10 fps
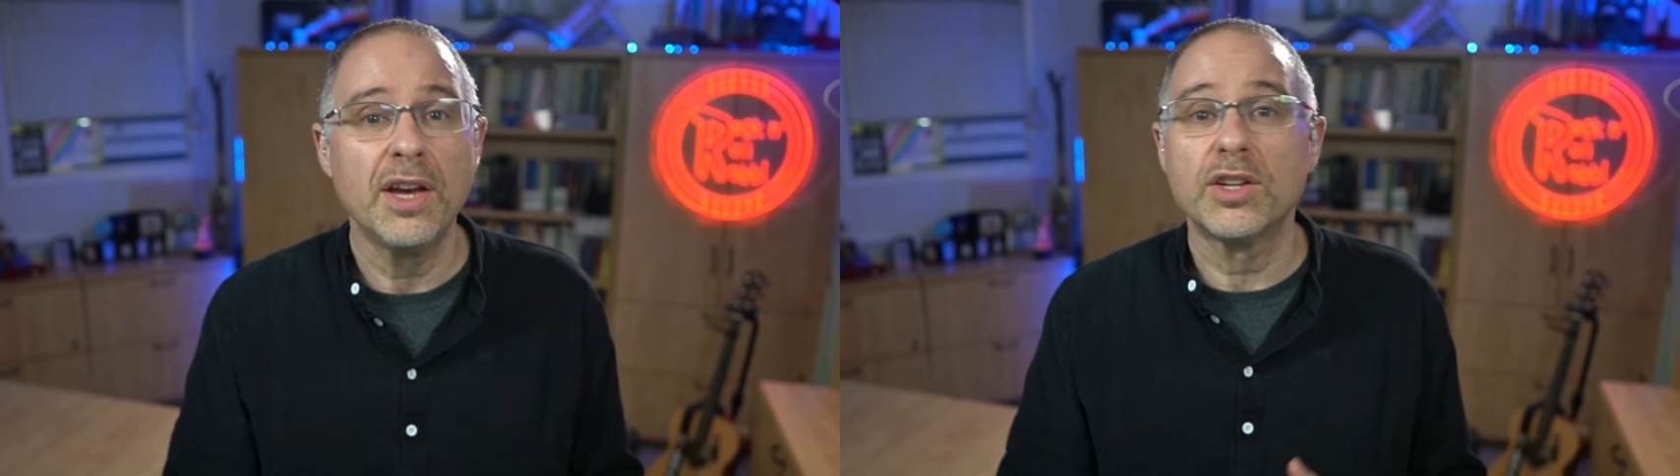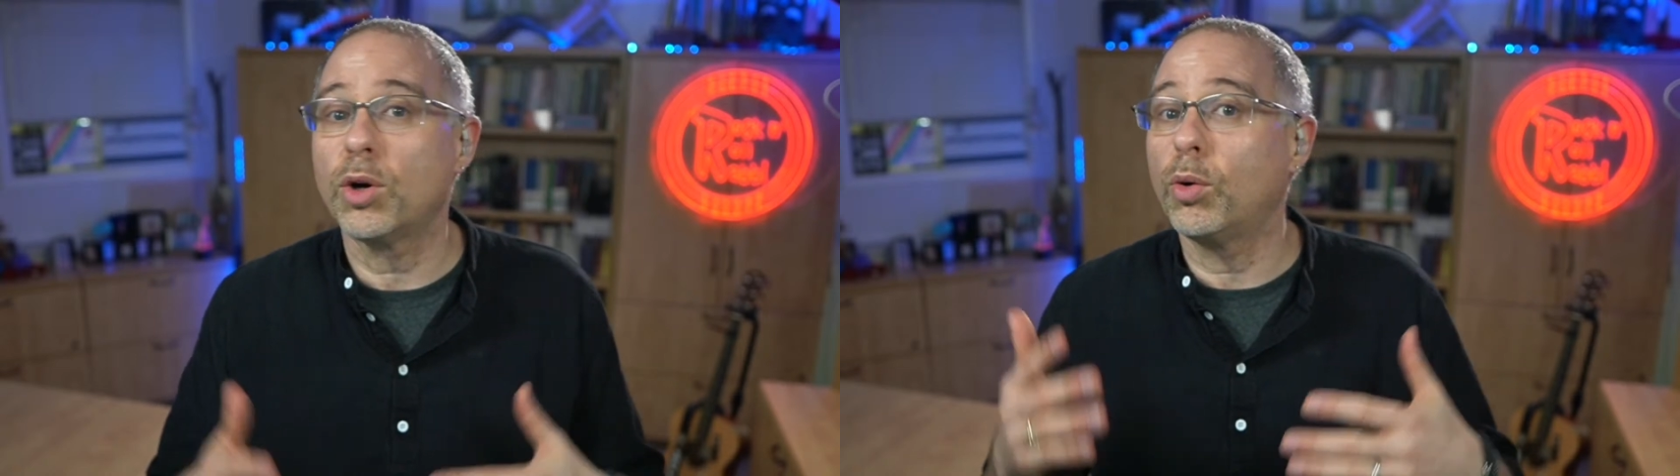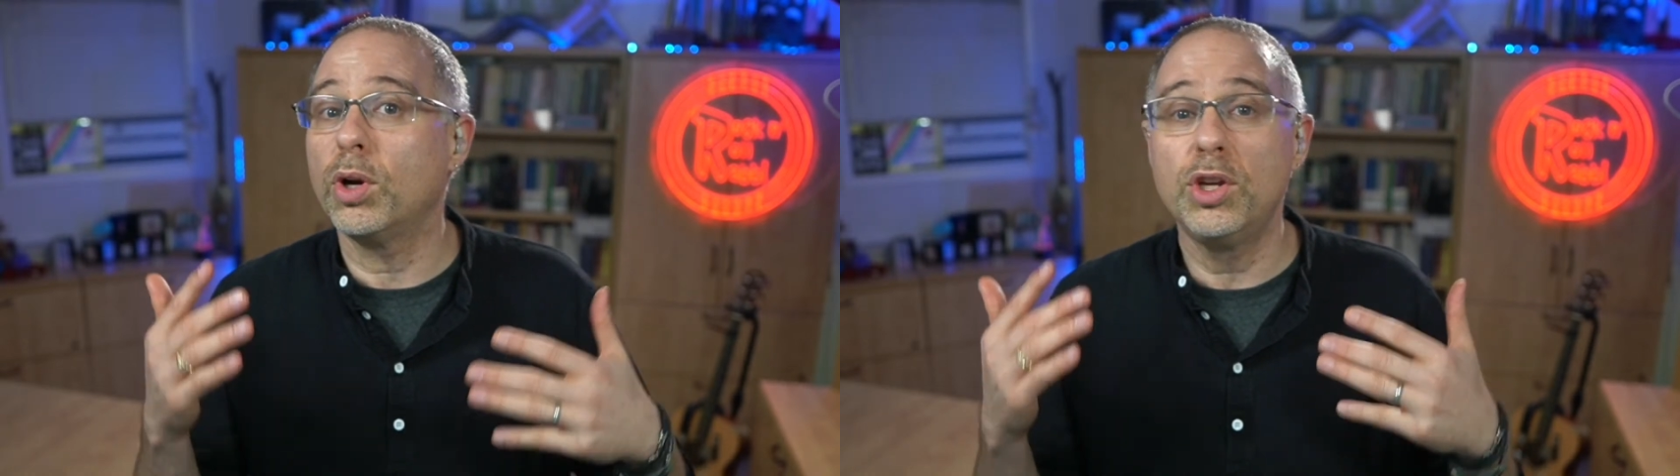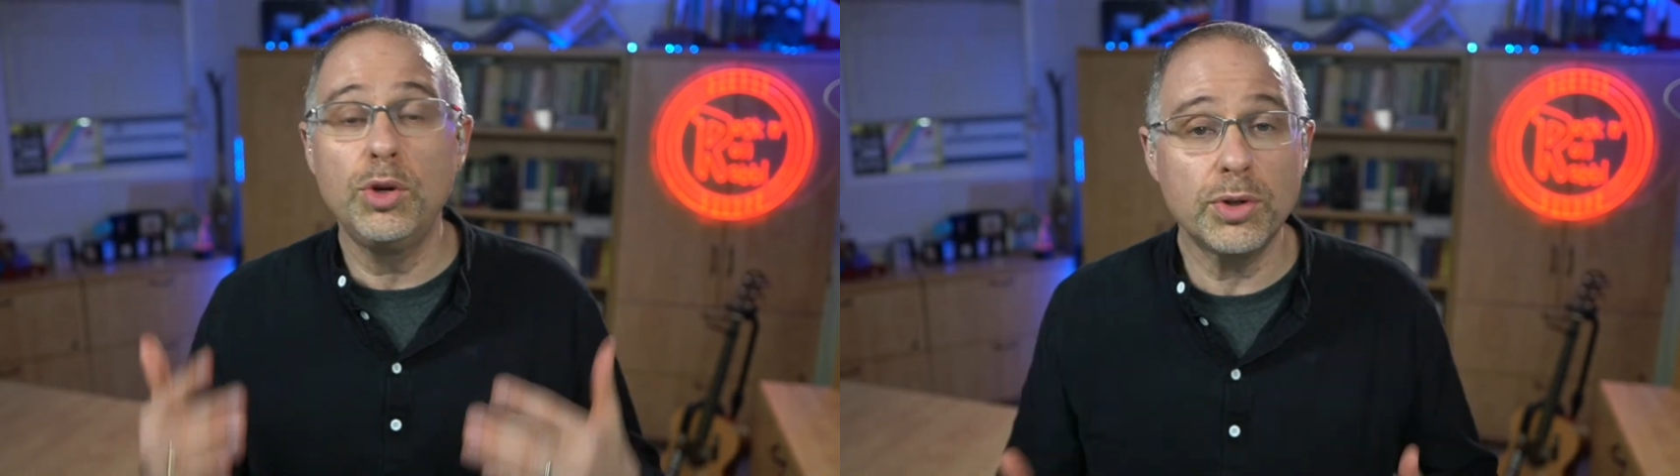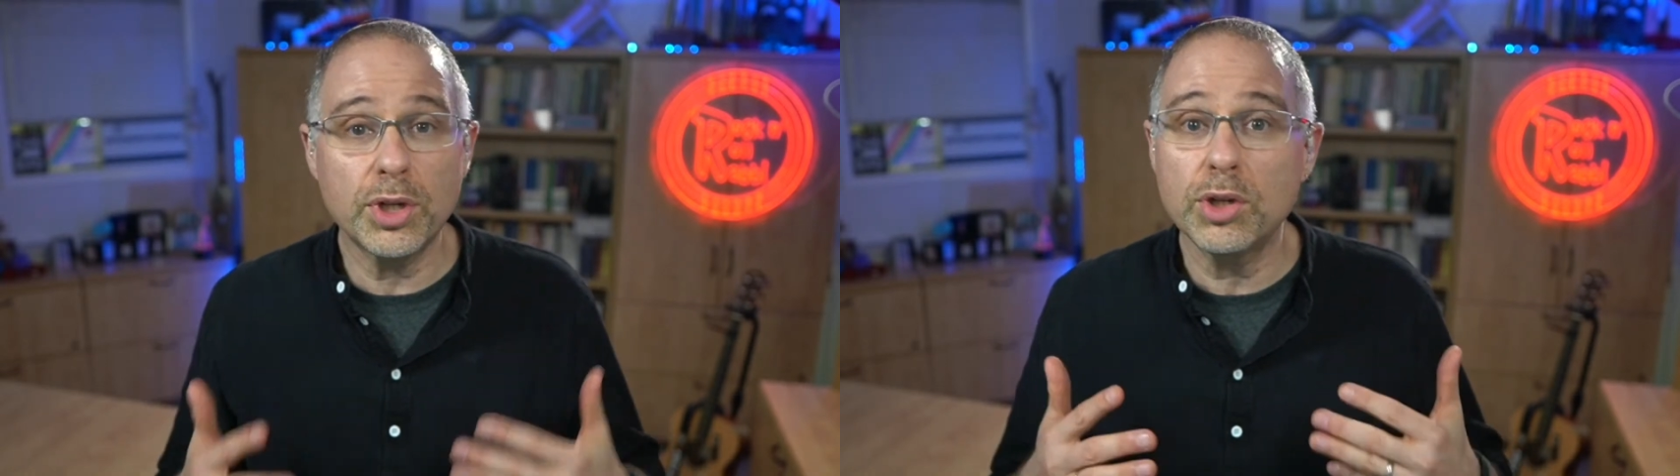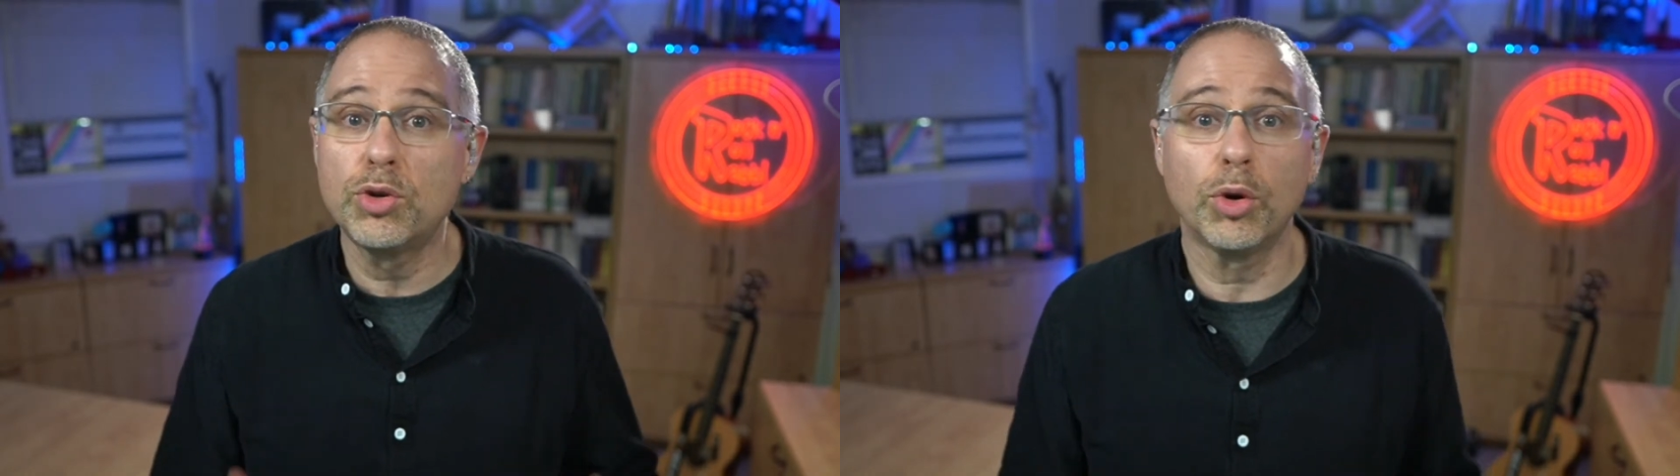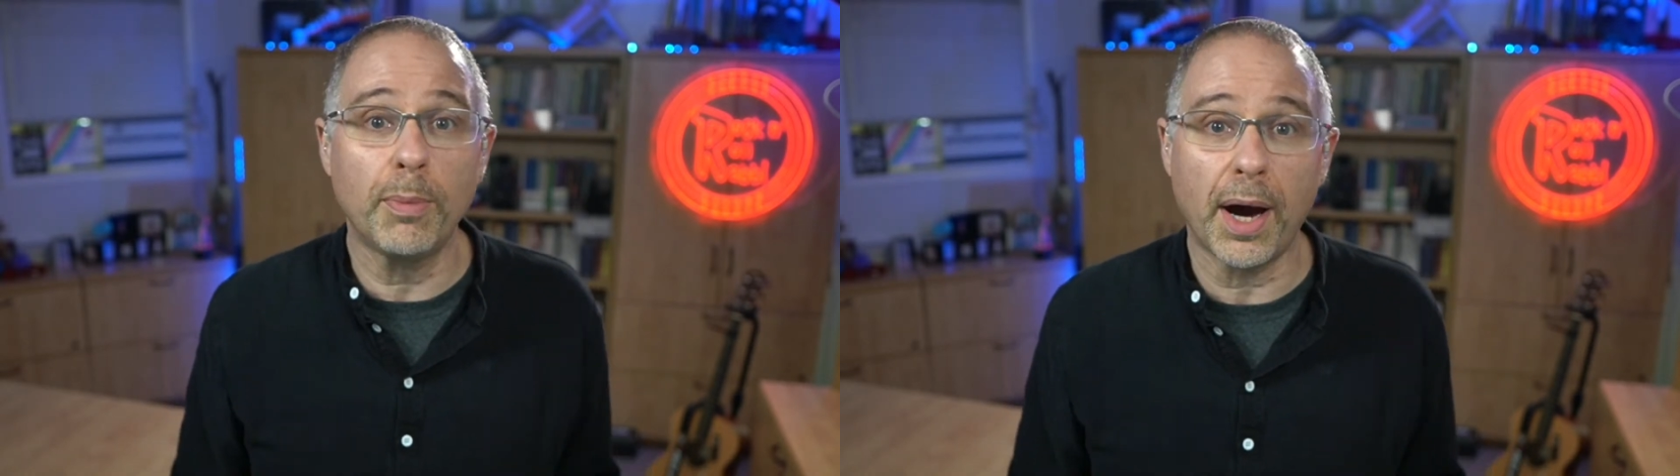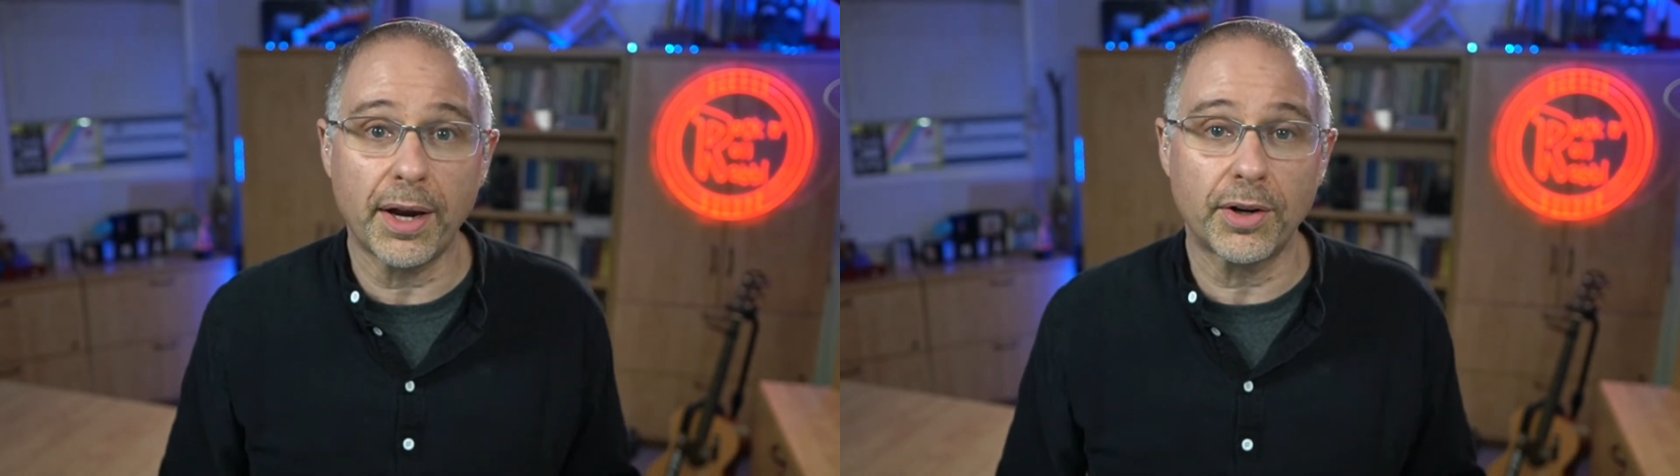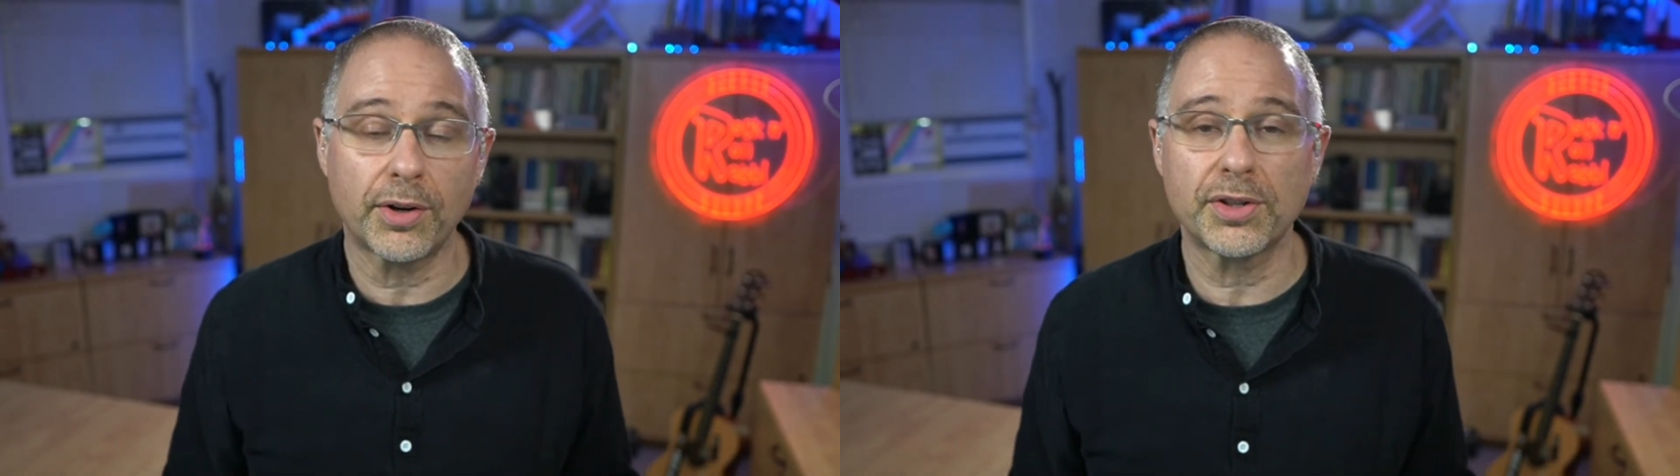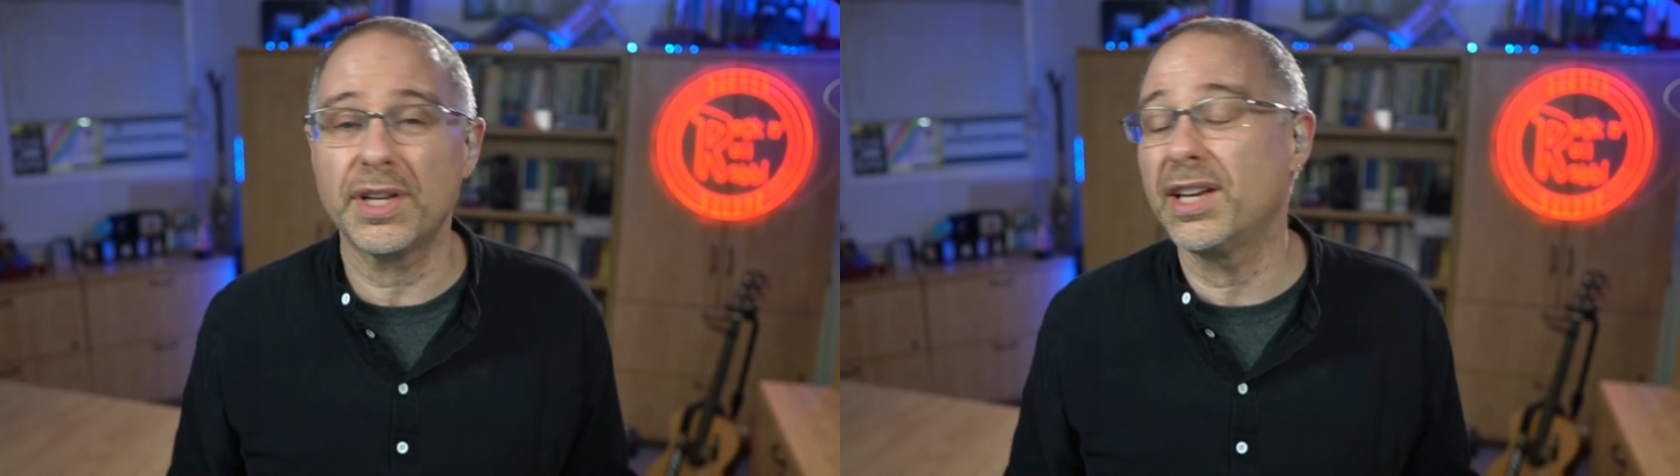So using dual monitors